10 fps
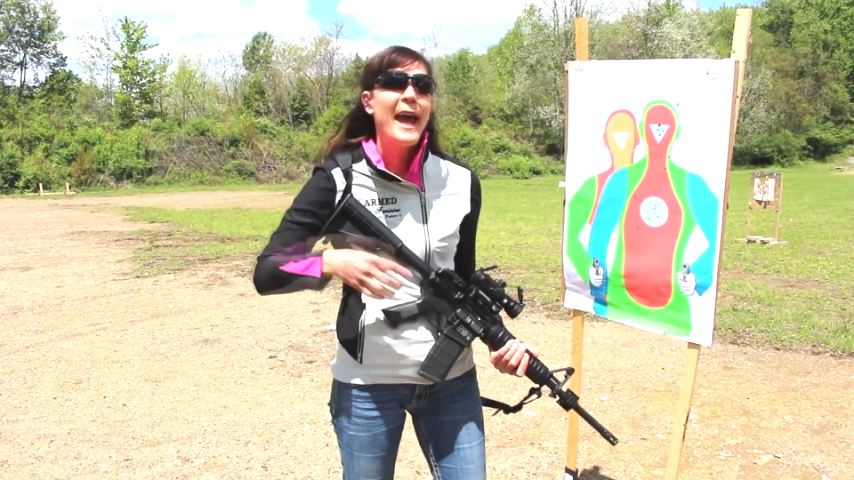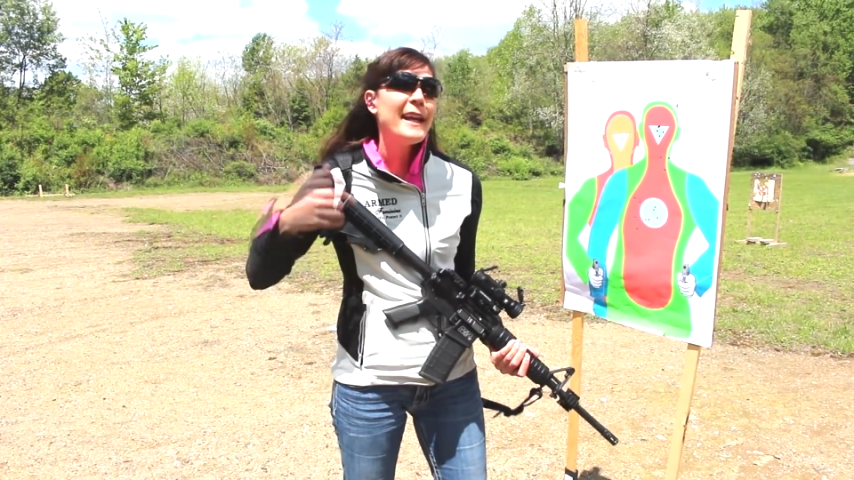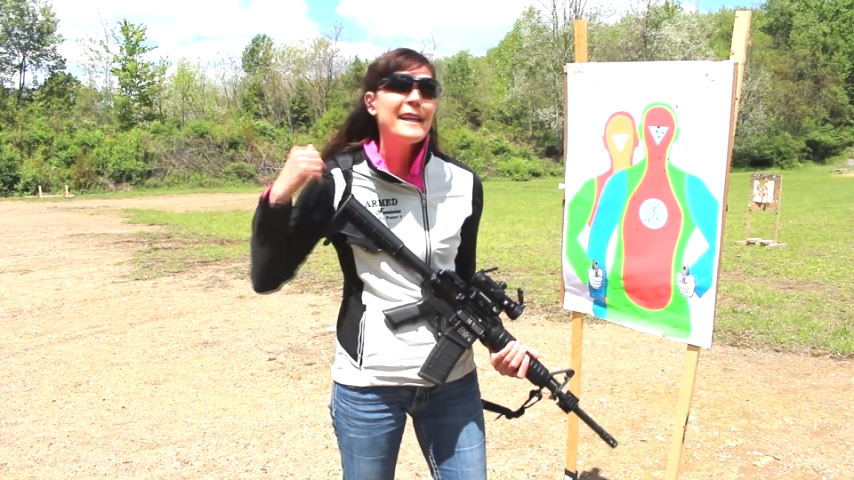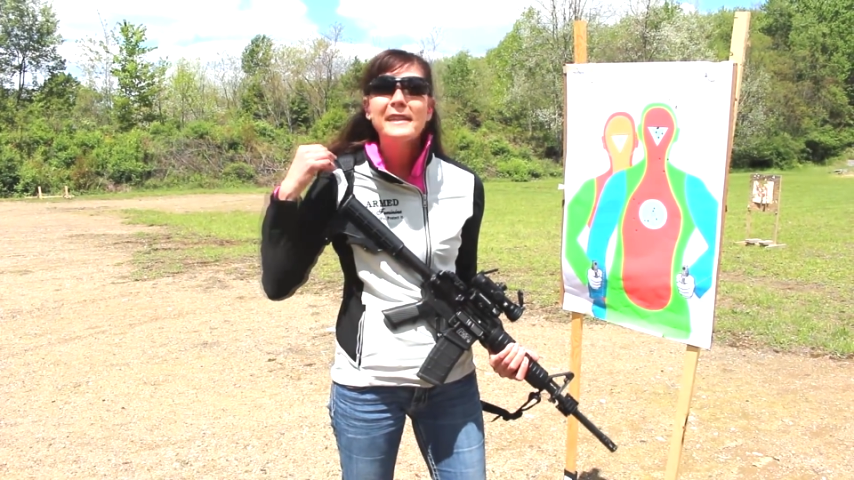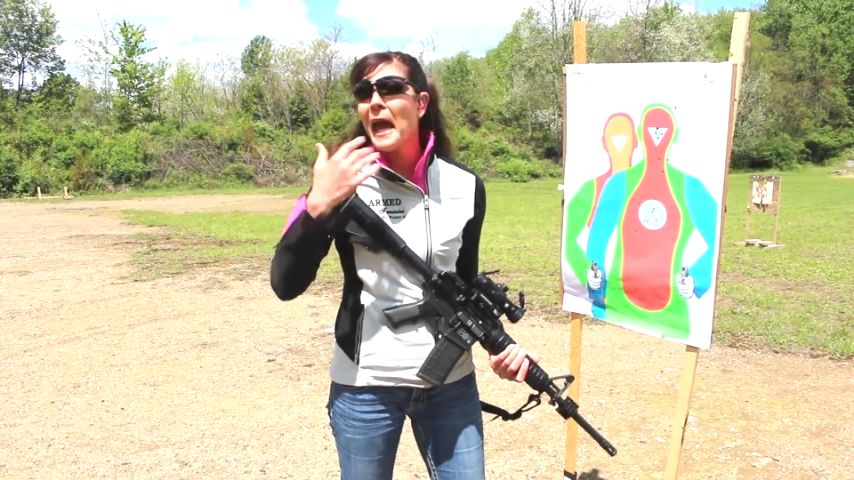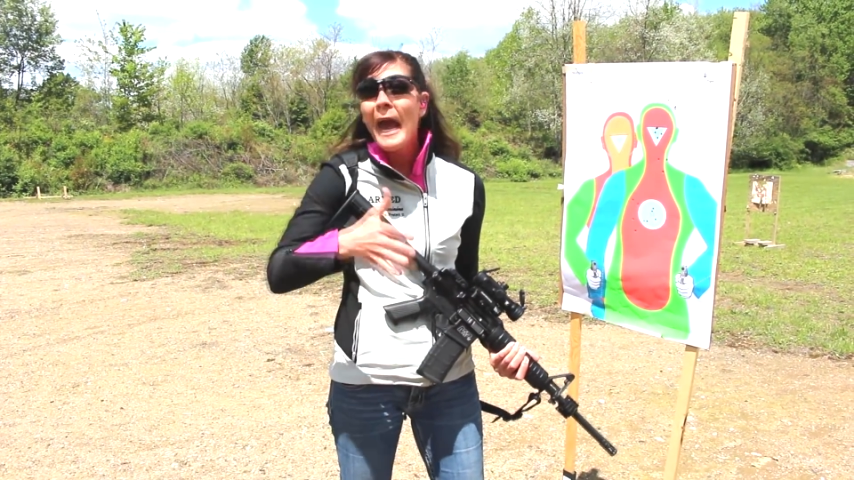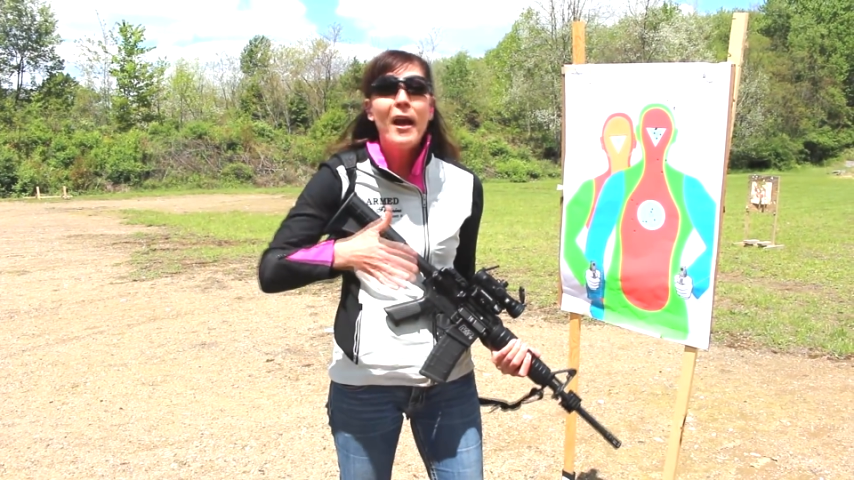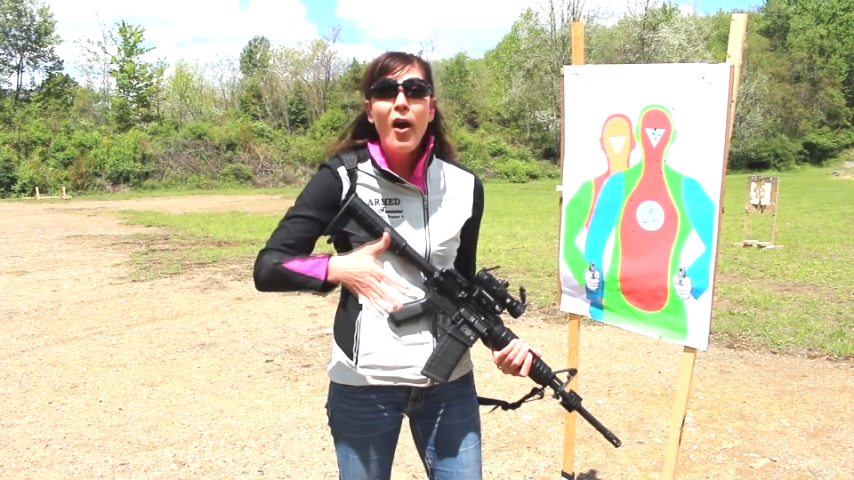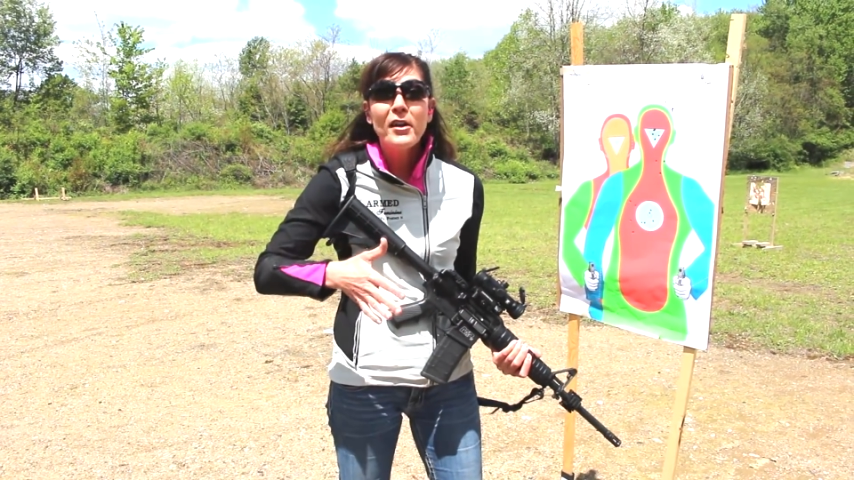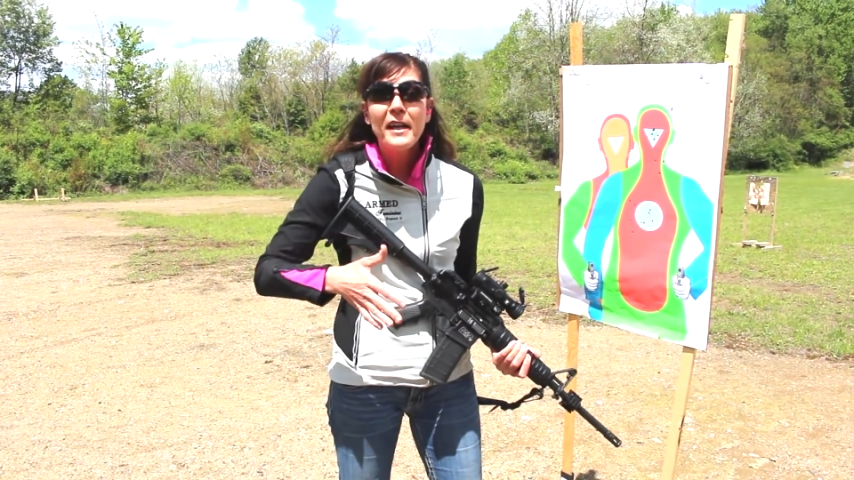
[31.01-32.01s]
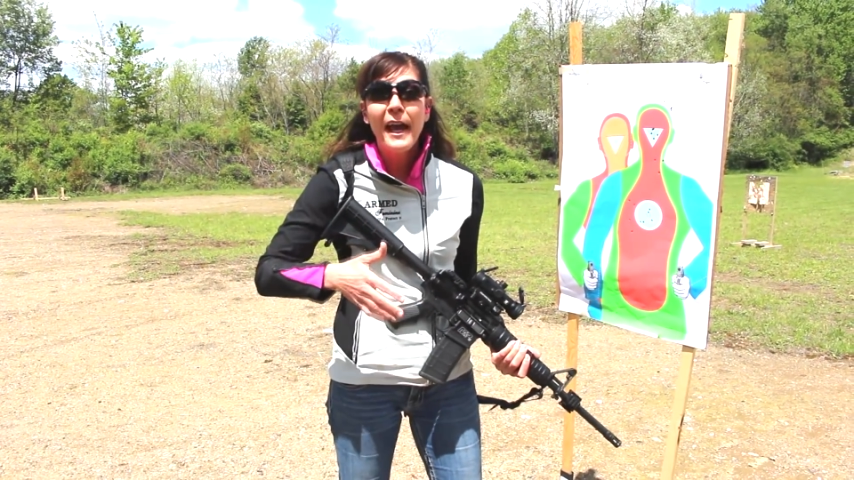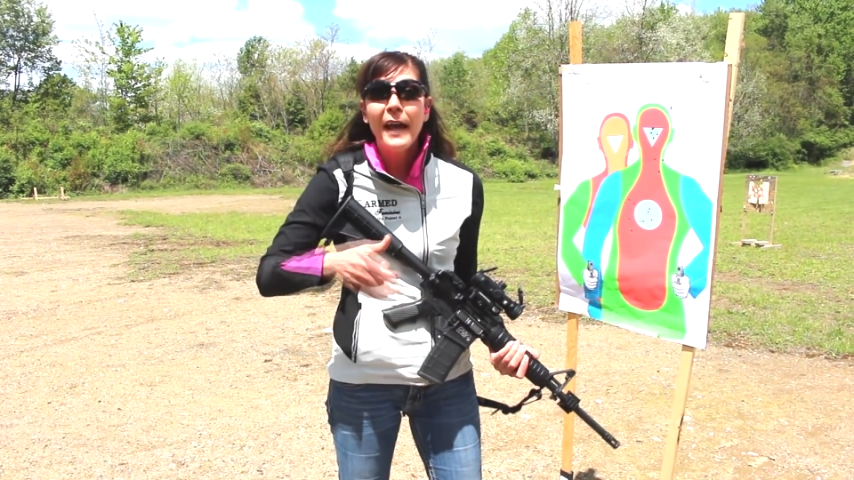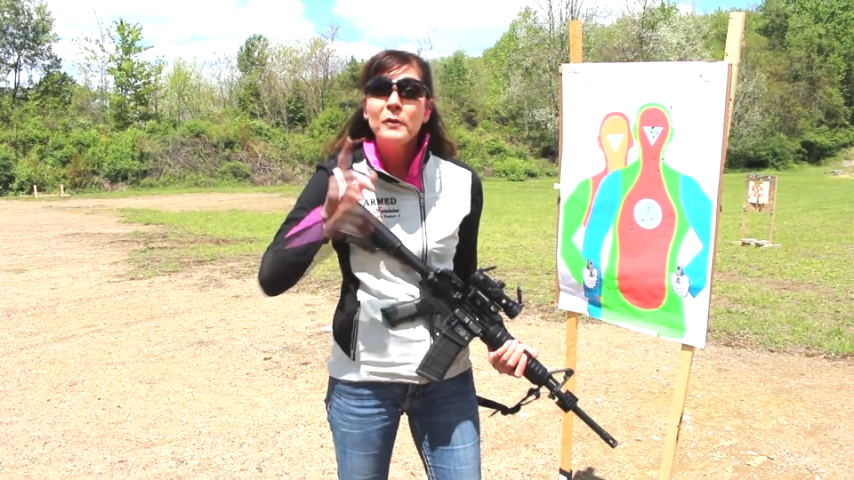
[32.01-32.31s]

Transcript: and it's AR day.